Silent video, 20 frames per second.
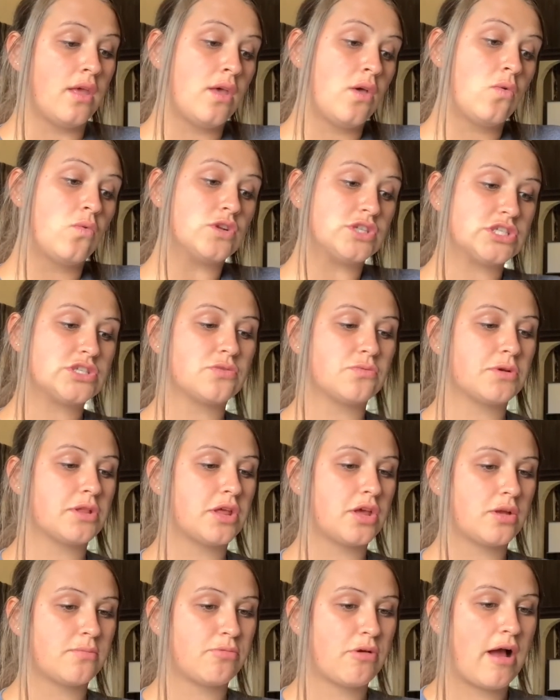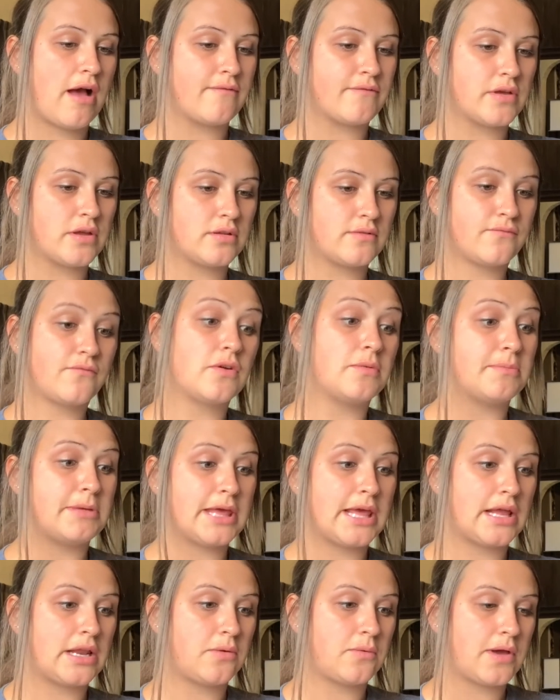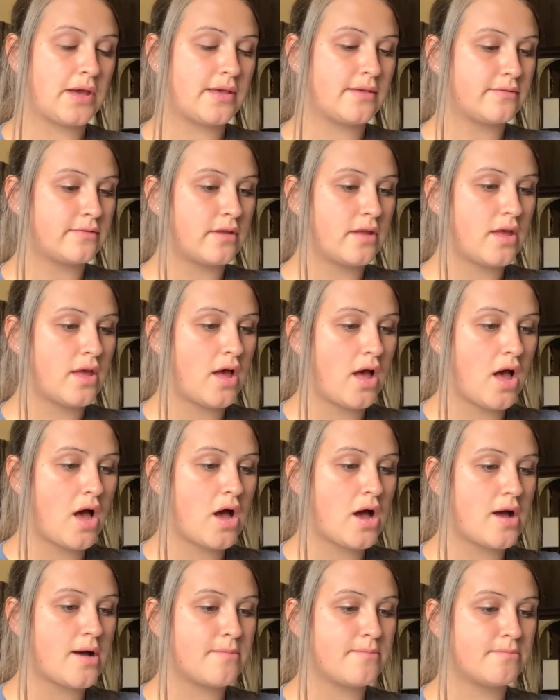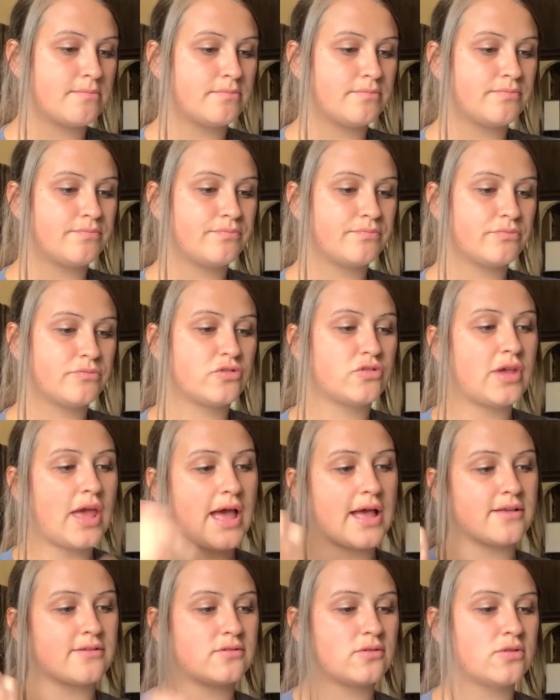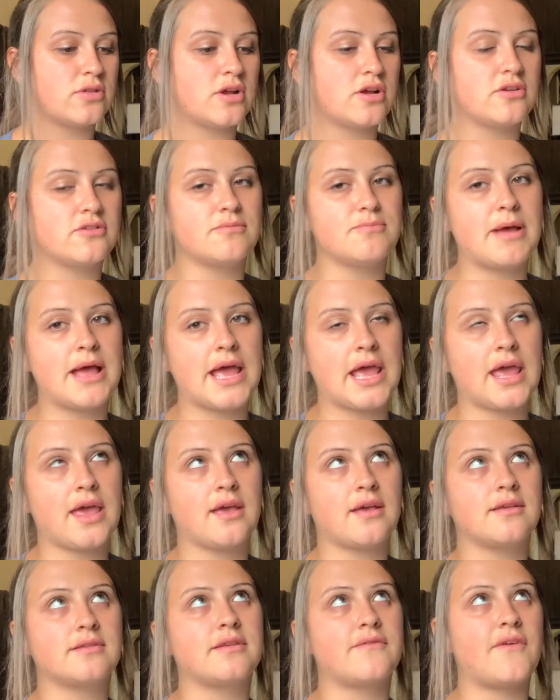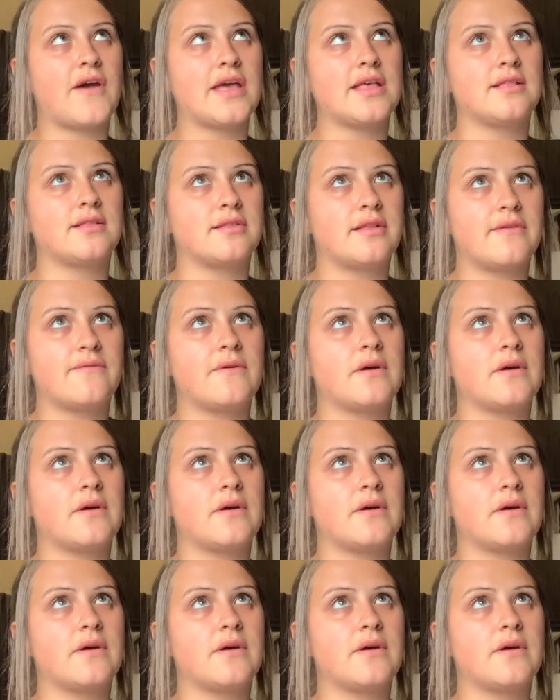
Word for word: which is a really good profit for me anyways. Um, so yeah, so there's my, cause if I, if